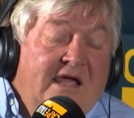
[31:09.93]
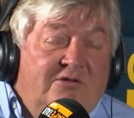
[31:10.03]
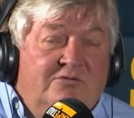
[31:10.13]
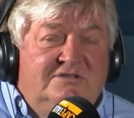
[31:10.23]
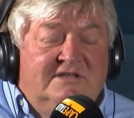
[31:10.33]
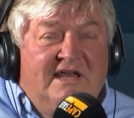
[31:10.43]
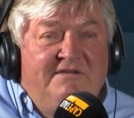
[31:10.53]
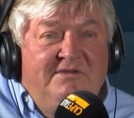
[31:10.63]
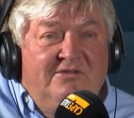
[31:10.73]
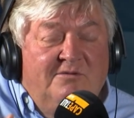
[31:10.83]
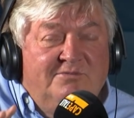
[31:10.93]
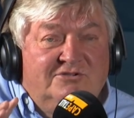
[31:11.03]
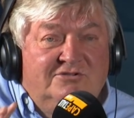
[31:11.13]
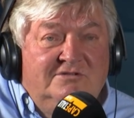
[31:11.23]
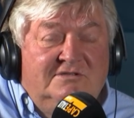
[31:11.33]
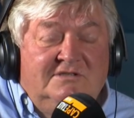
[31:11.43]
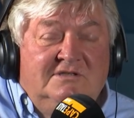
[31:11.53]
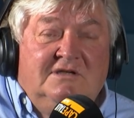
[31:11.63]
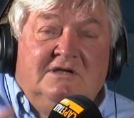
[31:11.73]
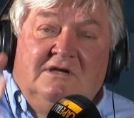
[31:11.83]
It also gave me the
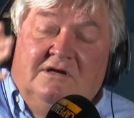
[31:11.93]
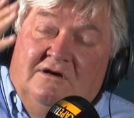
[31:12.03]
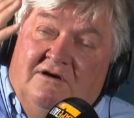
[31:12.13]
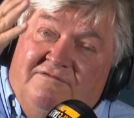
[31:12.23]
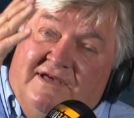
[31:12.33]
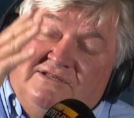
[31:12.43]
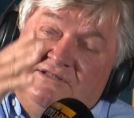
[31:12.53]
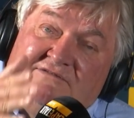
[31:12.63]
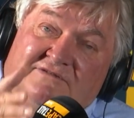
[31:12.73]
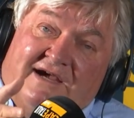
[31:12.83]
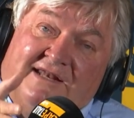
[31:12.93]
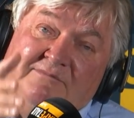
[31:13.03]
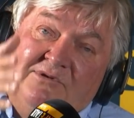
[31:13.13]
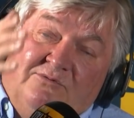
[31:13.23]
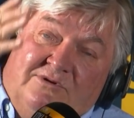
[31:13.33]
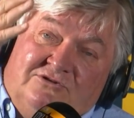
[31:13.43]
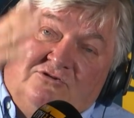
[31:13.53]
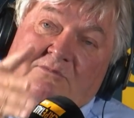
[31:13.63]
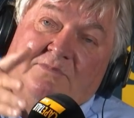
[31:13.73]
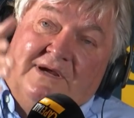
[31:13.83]
opportunity of actually dividing between
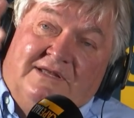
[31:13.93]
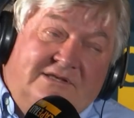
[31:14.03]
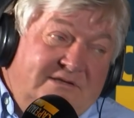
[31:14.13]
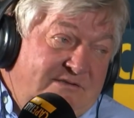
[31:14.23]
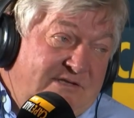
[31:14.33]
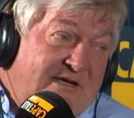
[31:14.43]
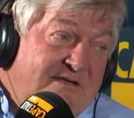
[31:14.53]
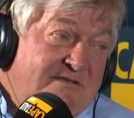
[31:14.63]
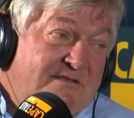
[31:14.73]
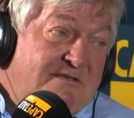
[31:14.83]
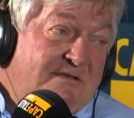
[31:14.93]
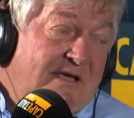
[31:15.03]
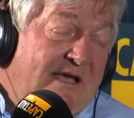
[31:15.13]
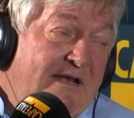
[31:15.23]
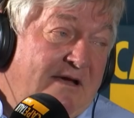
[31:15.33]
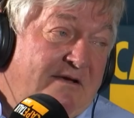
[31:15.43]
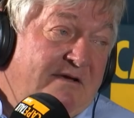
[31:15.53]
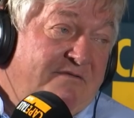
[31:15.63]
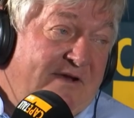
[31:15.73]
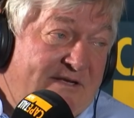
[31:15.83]
ShopRite, Checkers, and
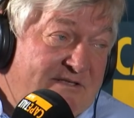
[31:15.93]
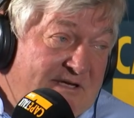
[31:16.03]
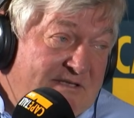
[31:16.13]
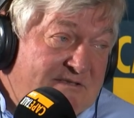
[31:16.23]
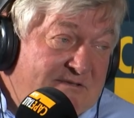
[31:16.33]
OK Franchise.